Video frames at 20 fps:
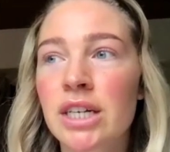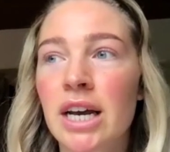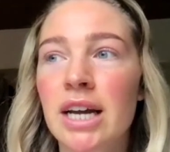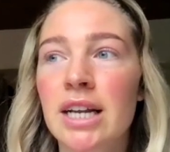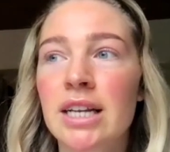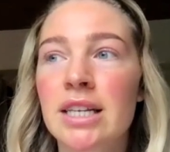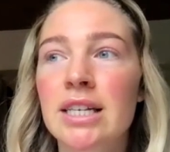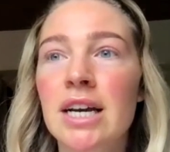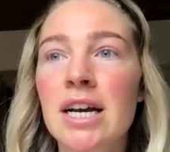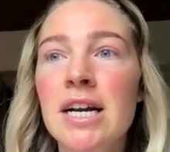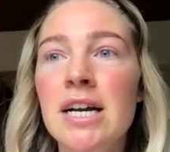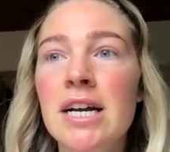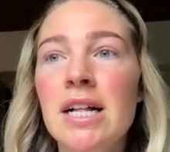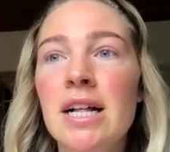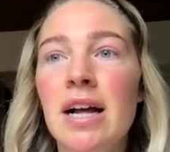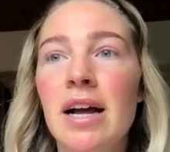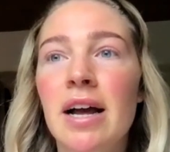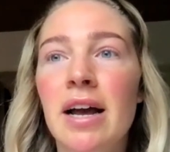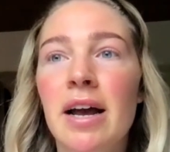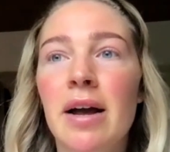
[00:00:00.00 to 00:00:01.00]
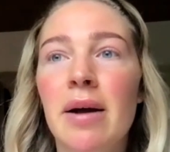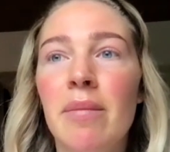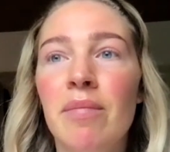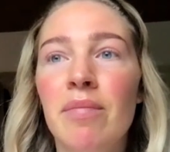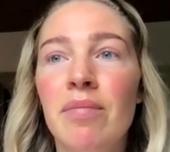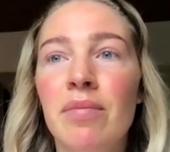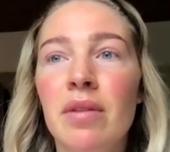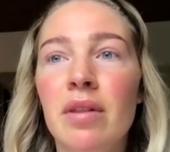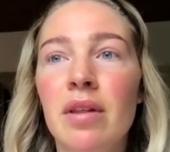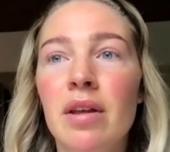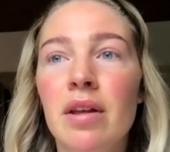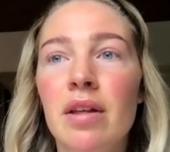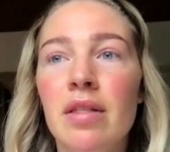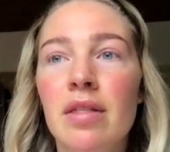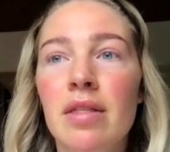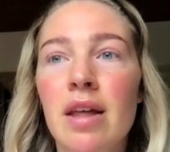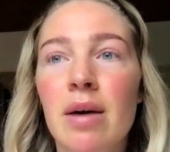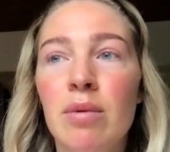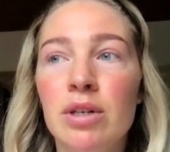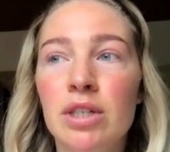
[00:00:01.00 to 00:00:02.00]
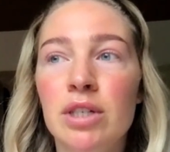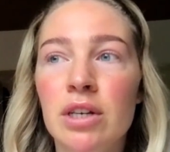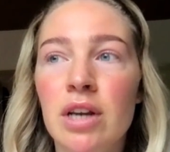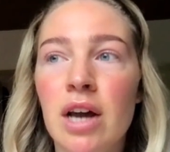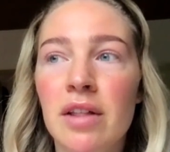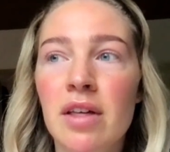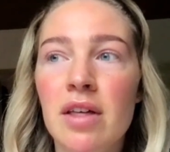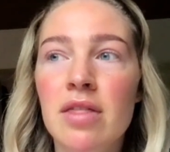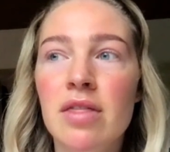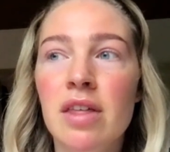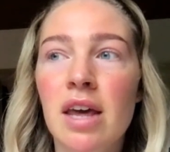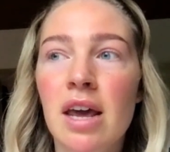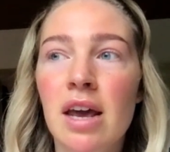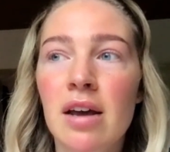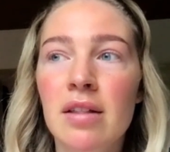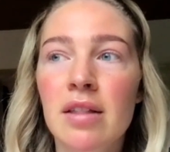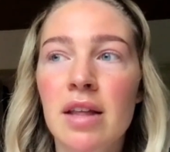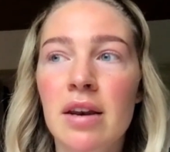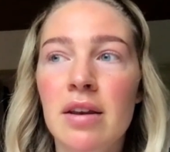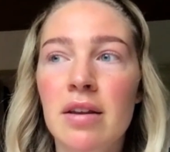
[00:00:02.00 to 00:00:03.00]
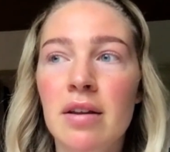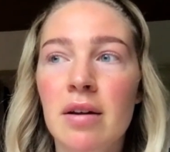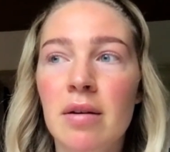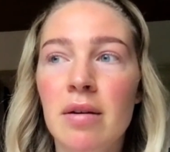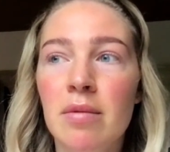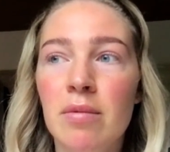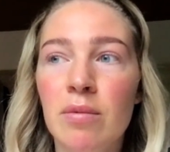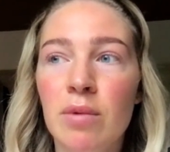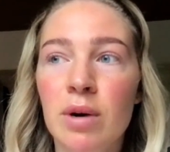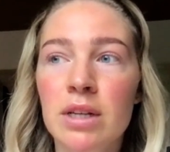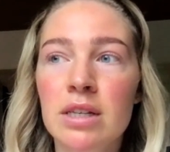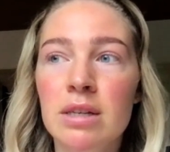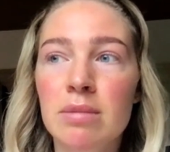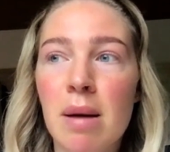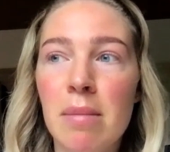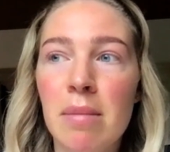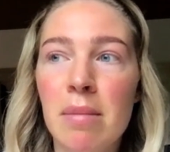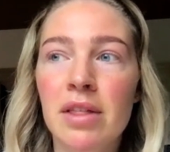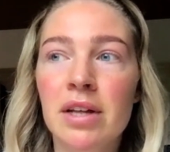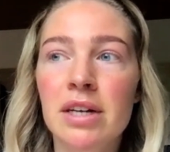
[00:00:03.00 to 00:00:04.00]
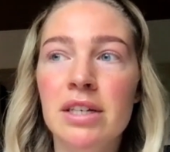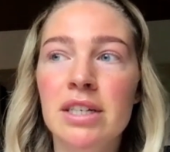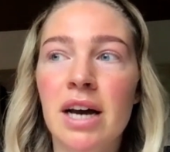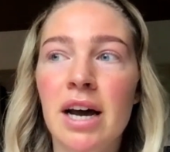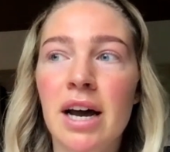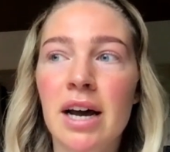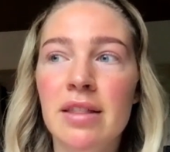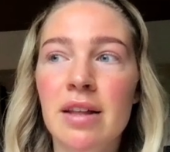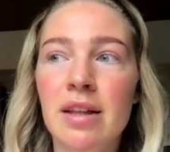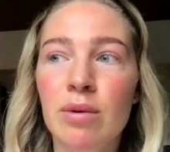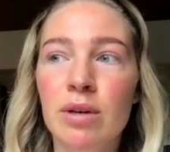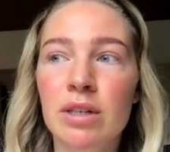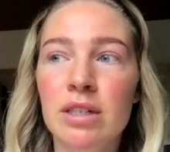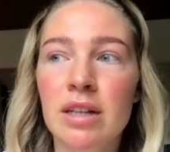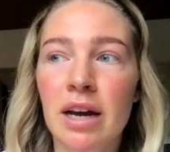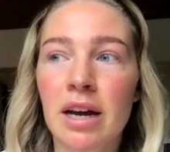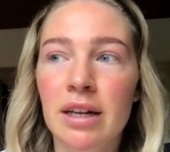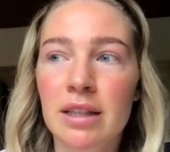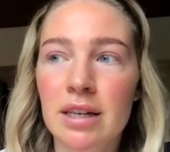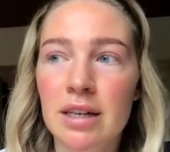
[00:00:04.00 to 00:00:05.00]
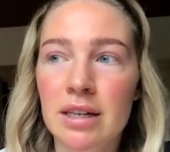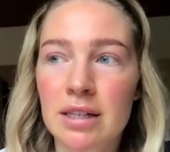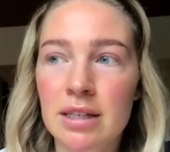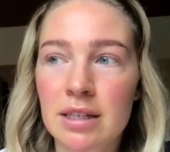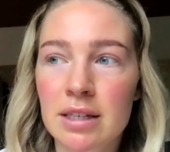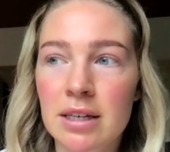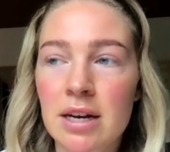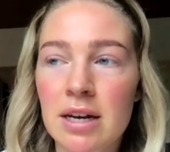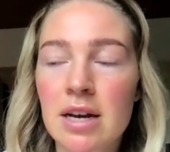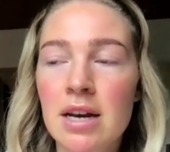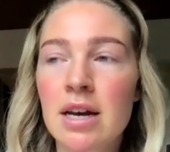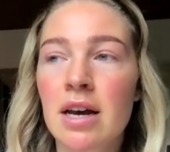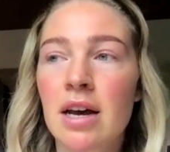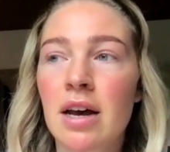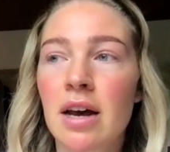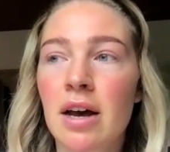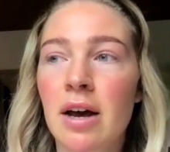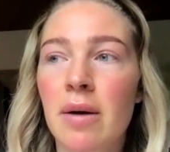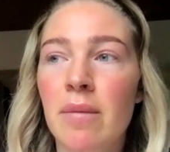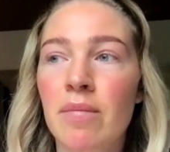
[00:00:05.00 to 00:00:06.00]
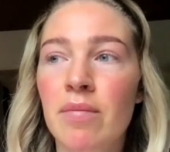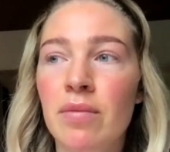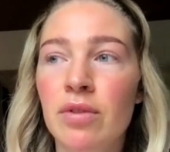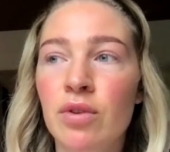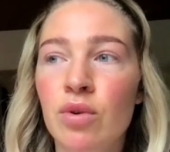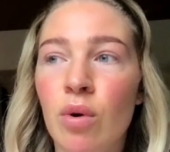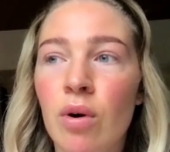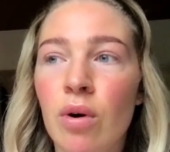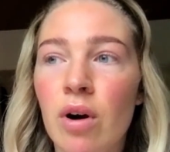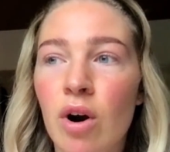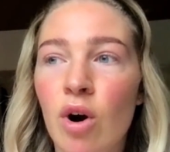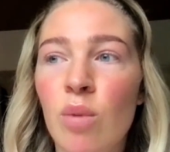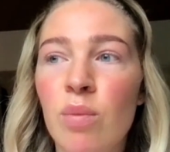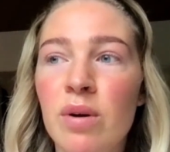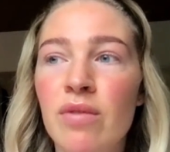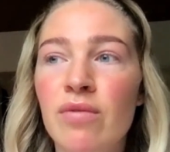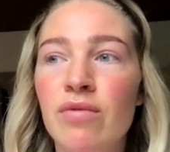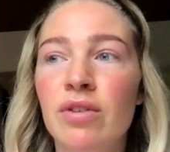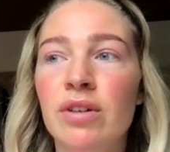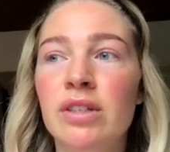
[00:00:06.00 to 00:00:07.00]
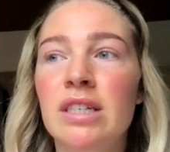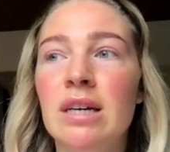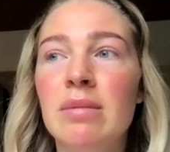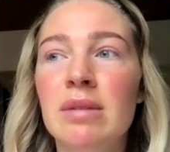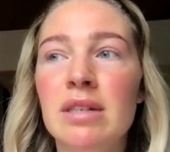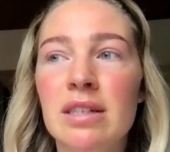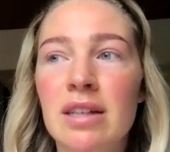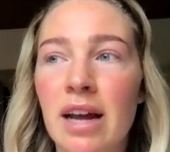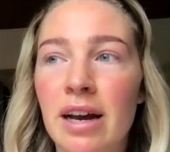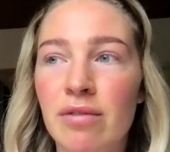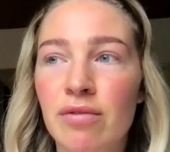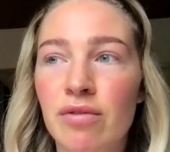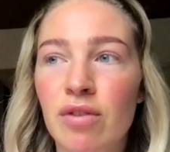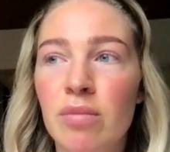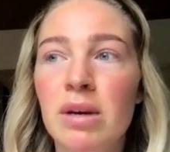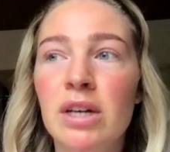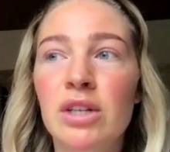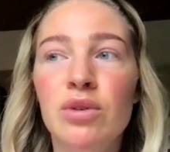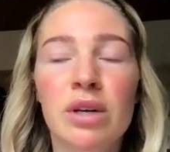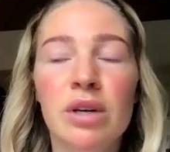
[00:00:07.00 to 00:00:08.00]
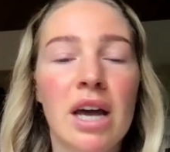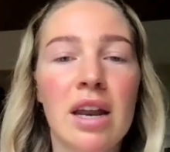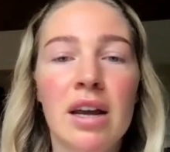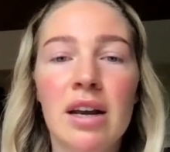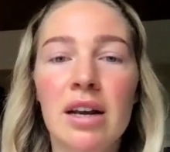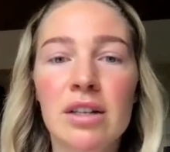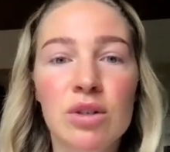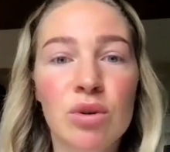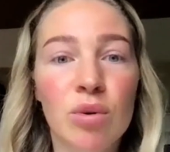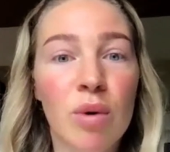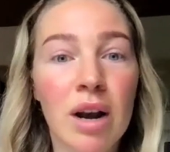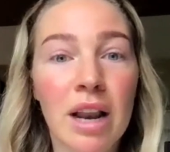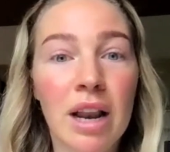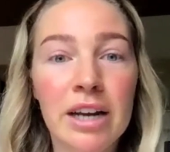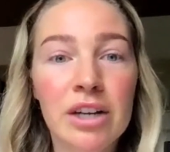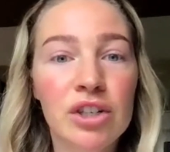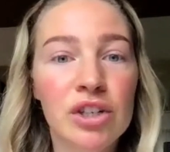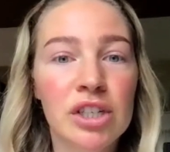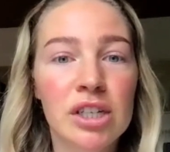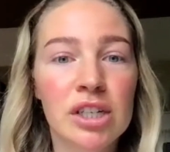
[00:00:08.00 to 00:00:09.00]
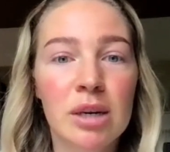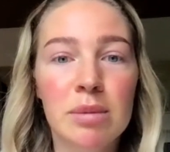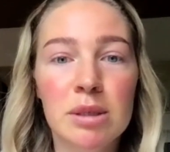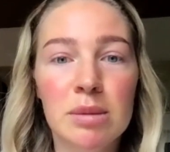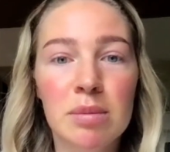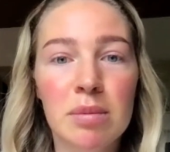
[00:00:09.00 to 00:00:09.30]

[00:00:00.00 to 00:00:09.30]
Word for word: And um, there was another thing that once my mother died, there was like this Um, door open for demons, like for me to getting into relationships,